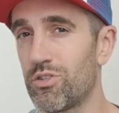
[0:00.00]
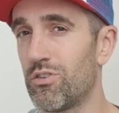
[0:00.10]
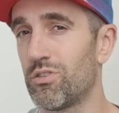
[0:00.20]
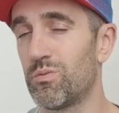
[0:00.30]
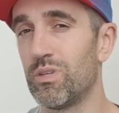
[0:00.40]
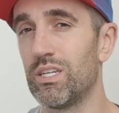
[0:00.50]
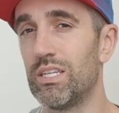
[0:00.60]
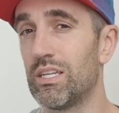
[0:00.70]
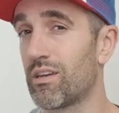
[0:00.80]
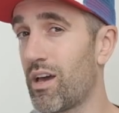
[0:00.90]
shutter
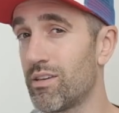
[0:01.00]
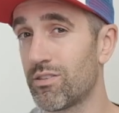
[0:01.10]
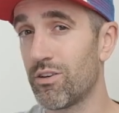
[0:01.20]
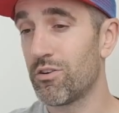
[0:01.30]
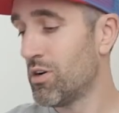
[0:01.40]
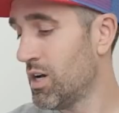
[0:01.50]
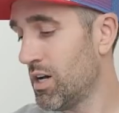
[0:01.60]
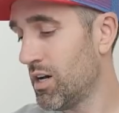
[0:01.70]
speed, and ISO.